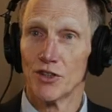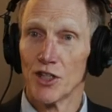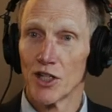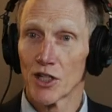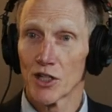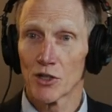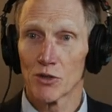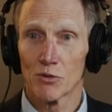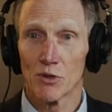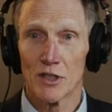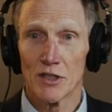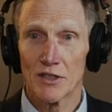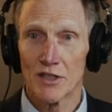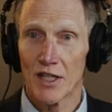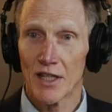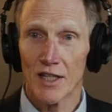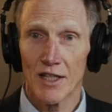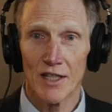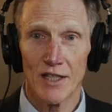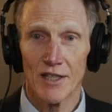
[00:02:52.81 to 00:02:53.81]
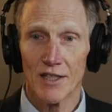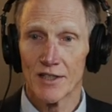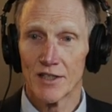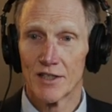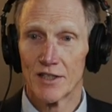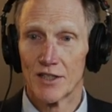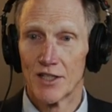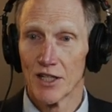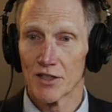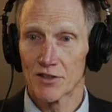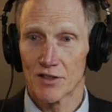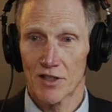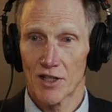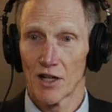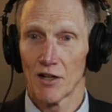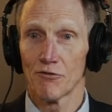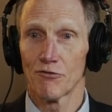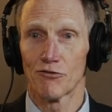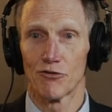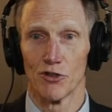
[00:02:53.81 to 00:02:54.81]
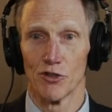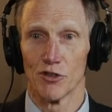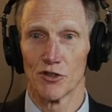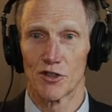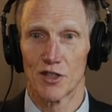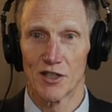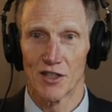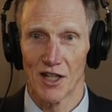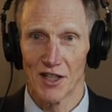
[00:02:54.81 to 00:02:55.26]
There was a discomfort,